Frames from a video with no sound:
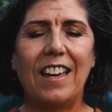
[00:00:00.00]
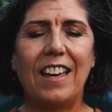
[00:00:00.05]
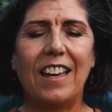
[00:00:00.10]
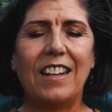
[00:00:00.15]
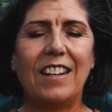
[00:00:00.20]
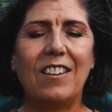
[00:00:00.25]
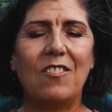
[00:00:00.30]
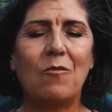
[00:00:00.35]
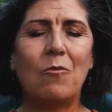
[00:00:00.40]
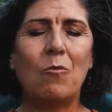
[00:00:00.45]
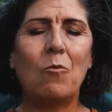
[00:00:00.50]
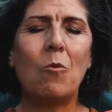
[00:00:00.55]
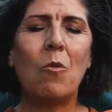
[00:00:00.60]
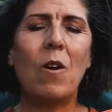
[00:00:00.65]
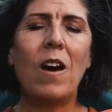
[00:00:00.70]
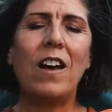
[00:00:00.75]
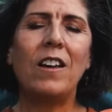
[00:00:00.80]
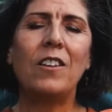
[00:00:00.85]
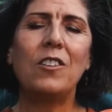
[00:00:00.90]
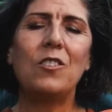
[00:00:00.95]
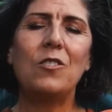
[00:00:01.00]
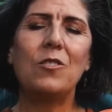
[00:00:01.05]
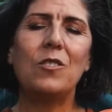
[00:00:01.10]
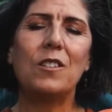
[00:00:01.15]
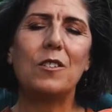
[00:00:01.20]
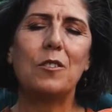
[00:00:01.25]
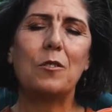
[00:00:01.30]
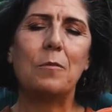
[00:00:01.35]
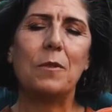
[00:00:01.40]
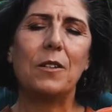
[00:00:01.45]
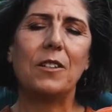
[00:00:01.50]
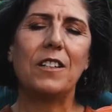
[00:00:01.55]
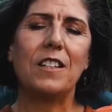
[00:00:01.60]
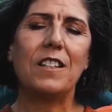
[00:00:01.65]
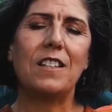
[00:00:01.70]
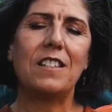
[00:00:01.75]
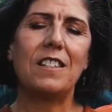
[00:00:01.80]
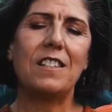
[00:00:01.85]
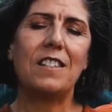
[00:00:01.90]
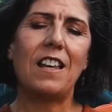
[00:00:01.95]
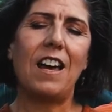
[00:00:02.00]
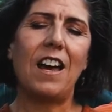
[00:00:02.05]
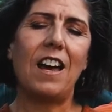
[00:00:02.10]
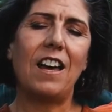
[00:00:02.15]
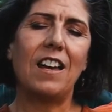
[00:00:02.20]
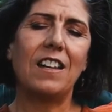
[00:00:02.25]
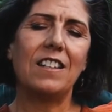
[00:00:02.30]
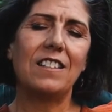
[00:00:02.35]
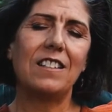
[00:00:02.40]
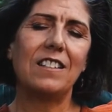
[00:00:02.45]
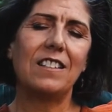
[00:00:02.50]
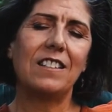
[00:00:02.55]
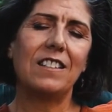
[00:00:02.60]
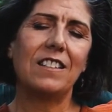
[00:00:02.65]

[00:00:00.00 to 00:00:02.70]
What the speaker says: And while you experience that